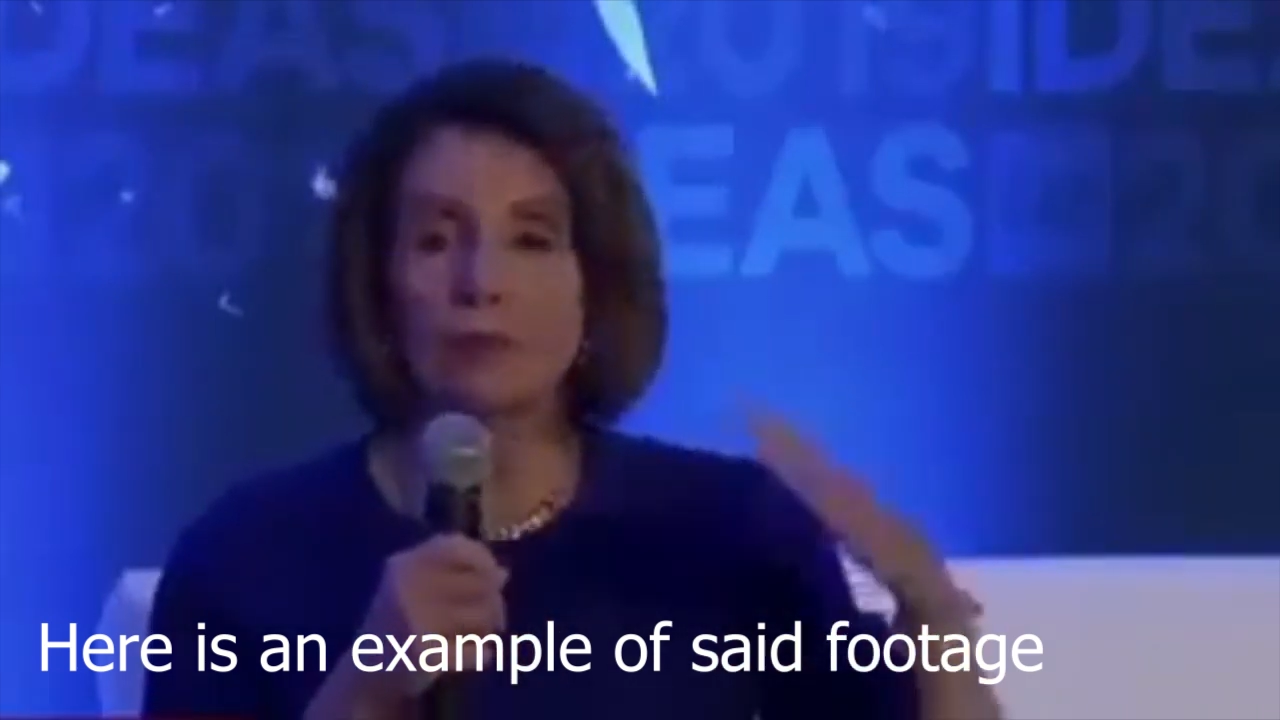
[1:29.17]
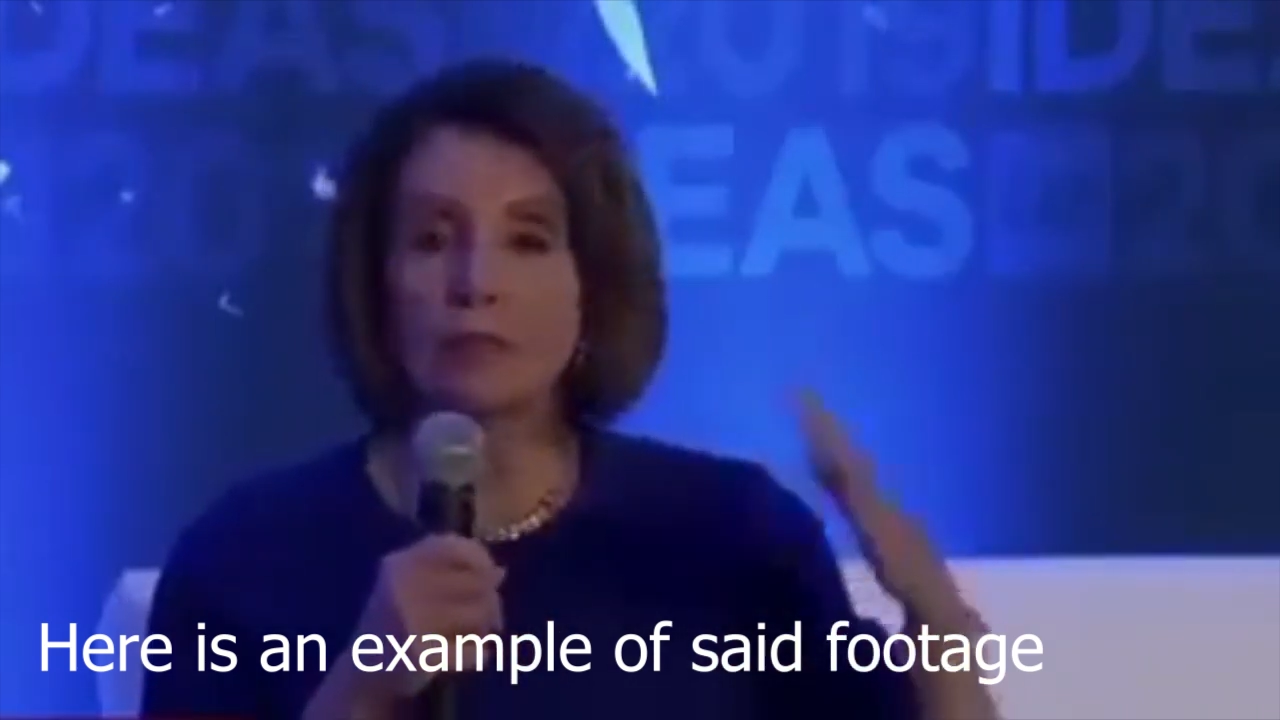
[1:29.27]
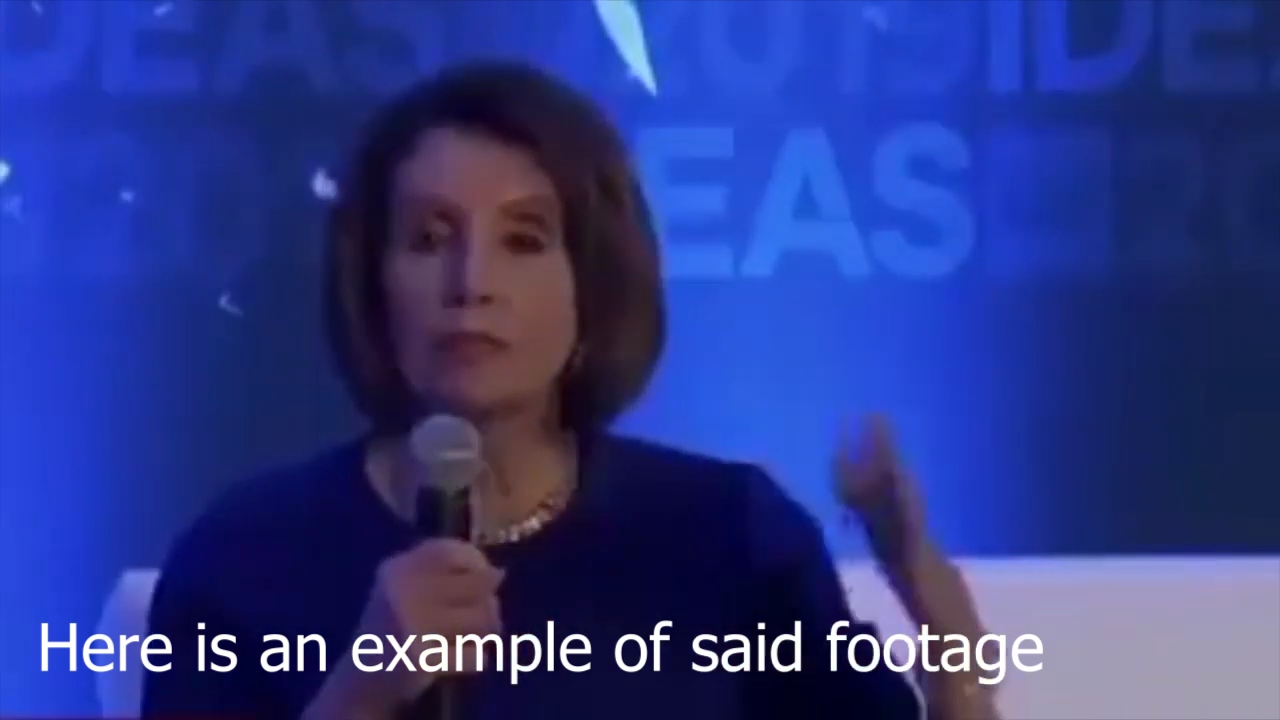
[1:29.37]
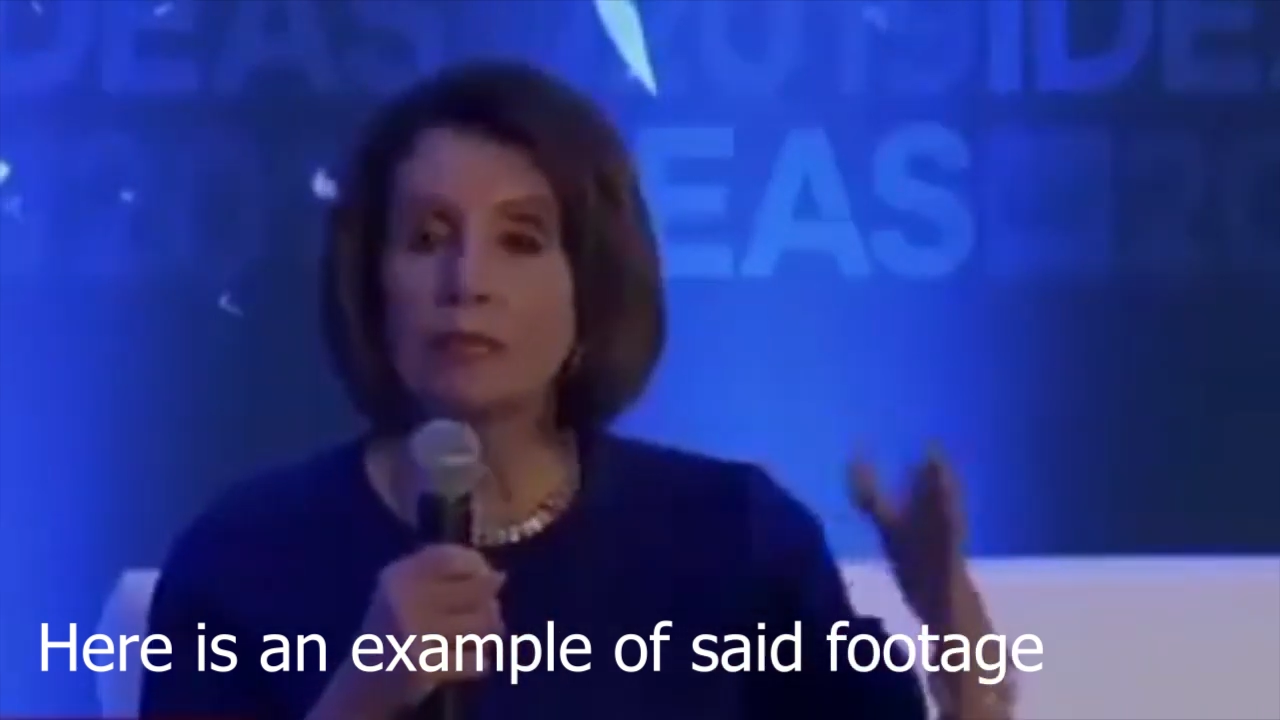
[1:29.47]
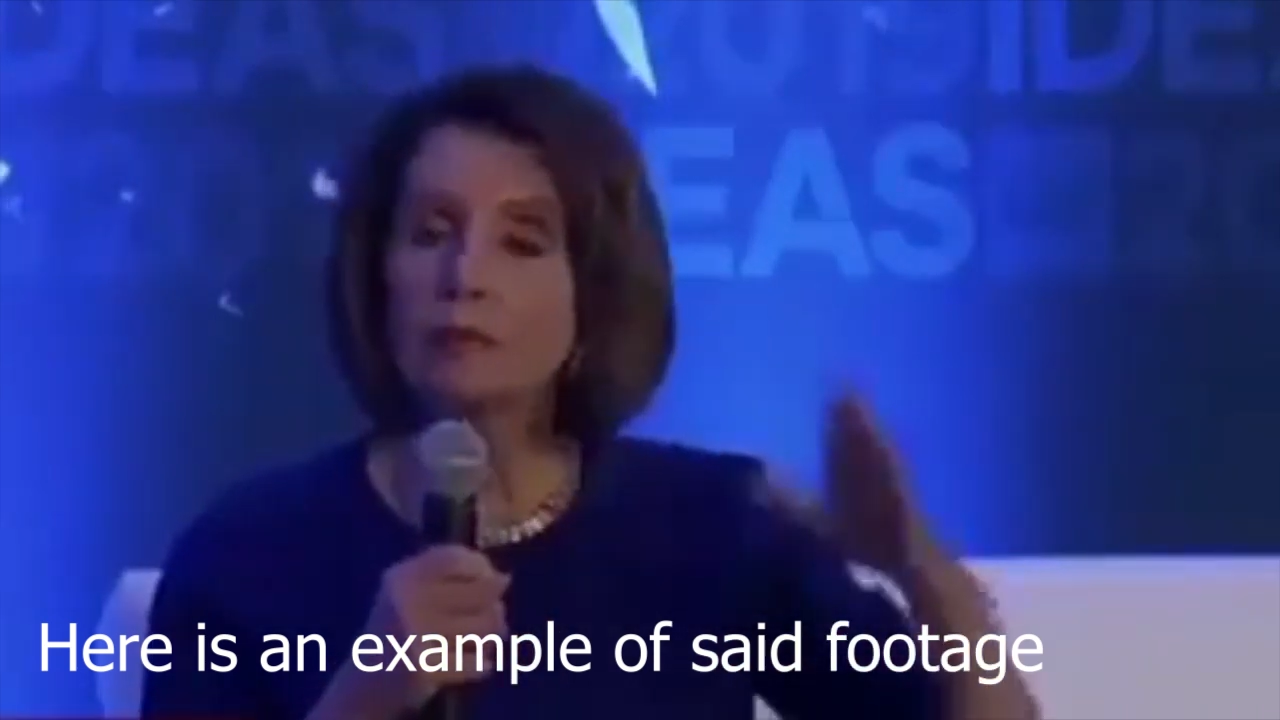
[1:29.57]

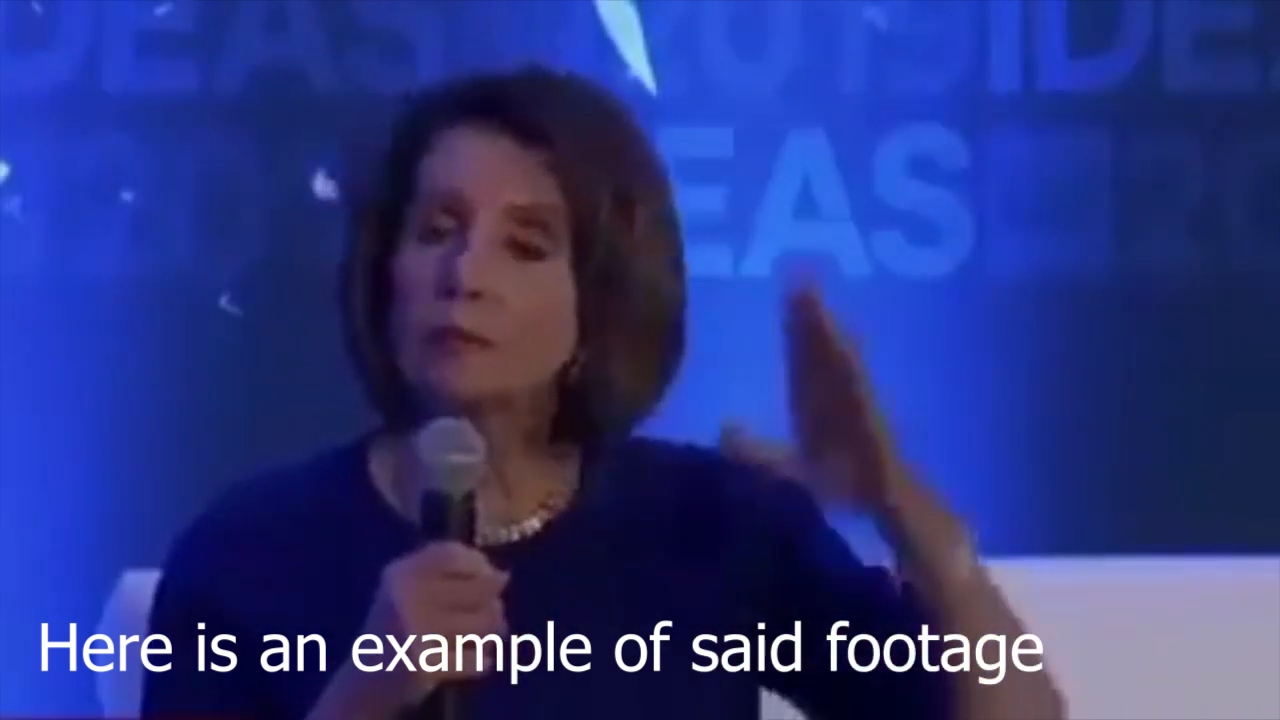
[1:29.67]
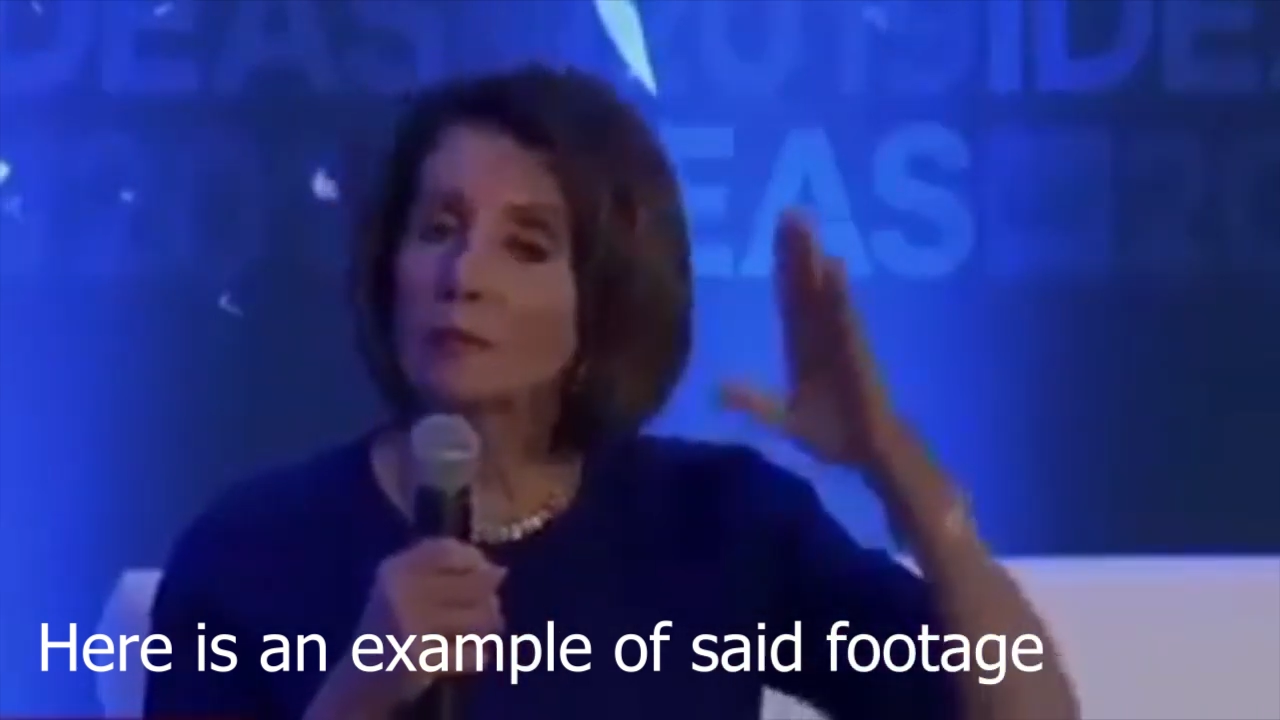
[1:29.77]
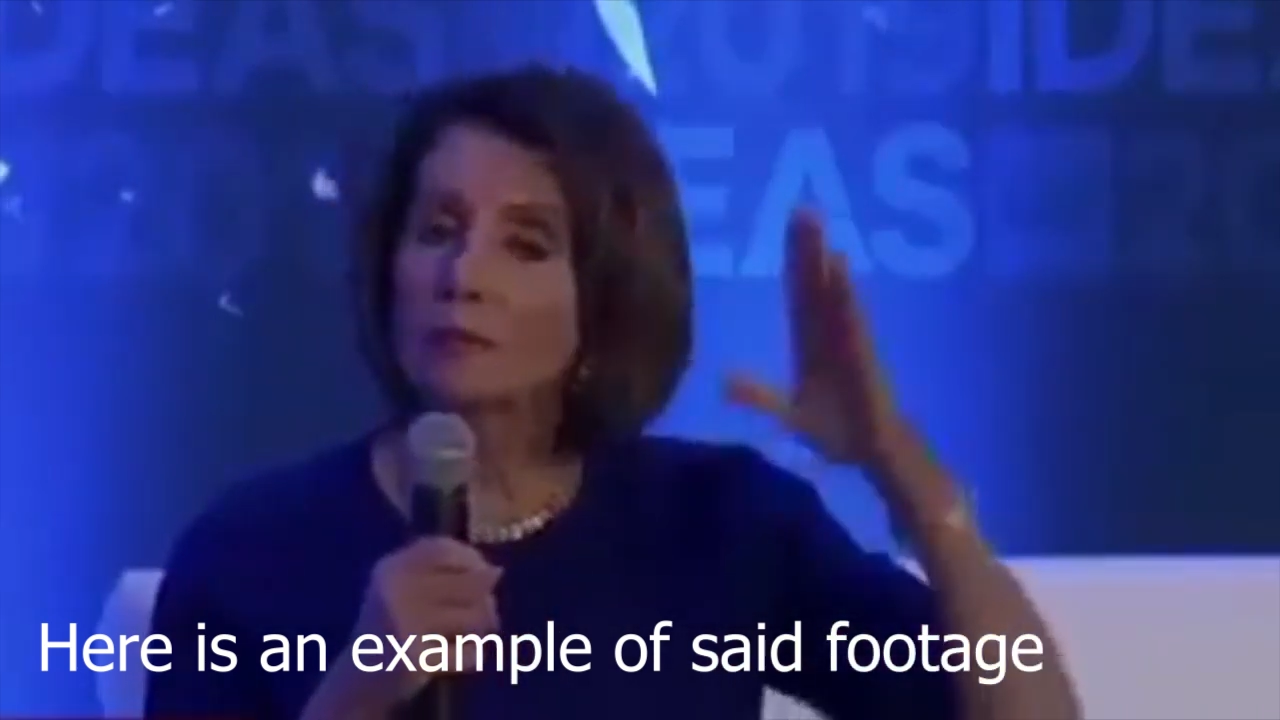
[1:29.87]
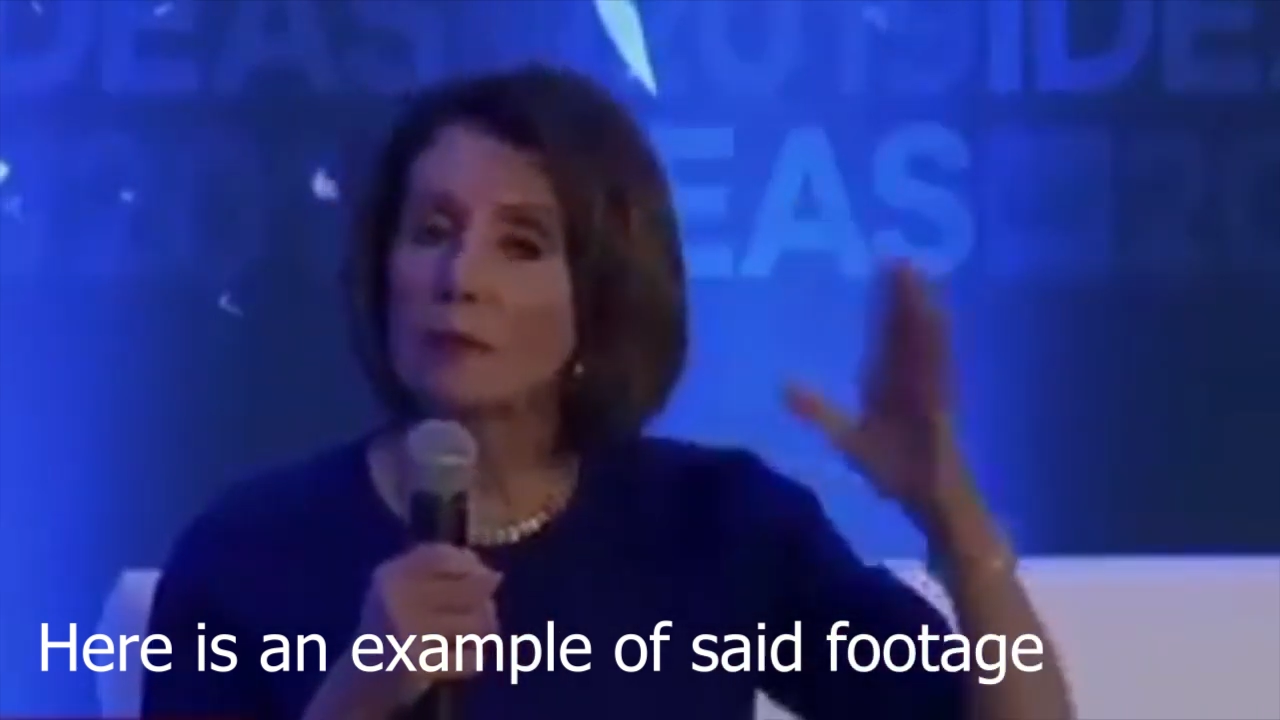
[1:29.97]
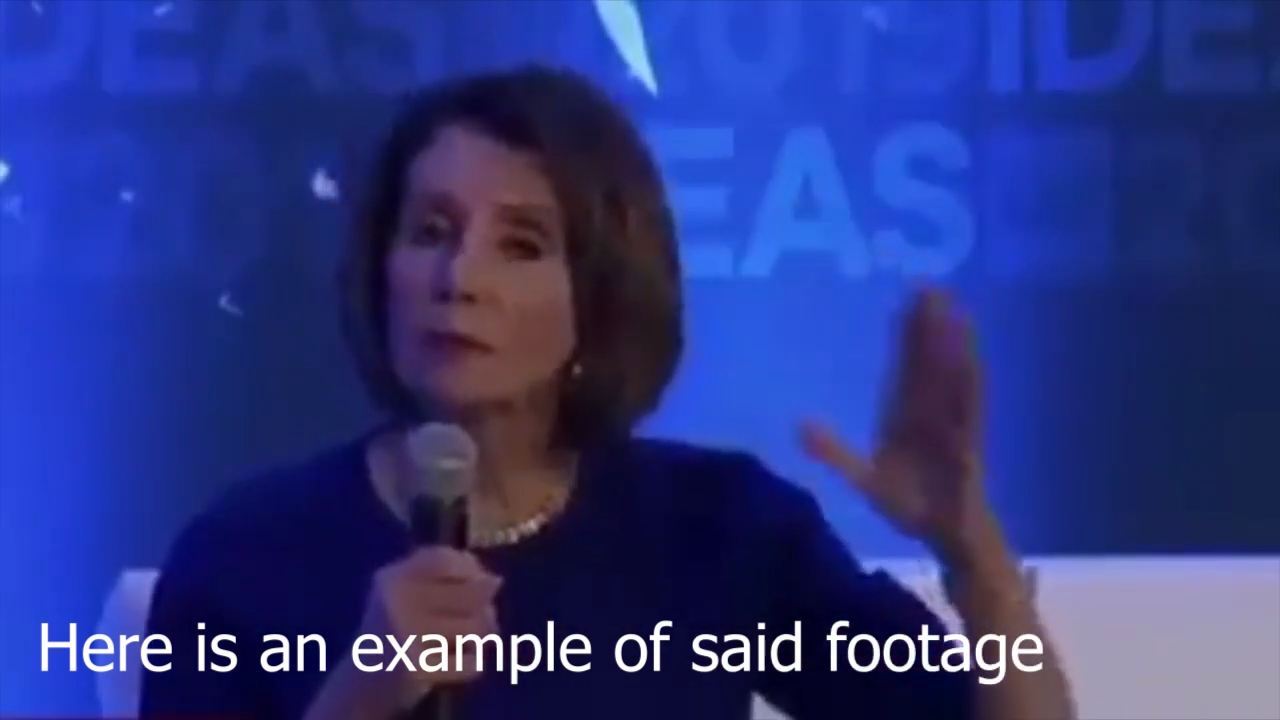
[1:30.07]
said,
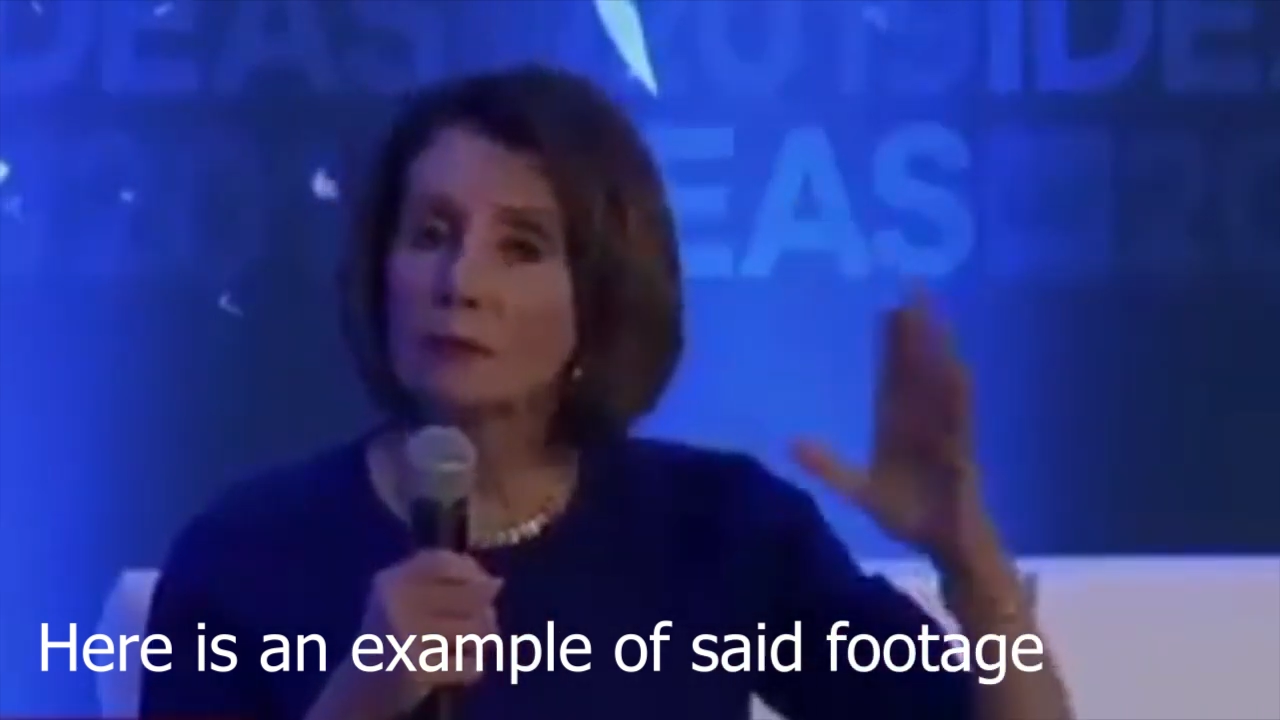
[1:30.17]
you know,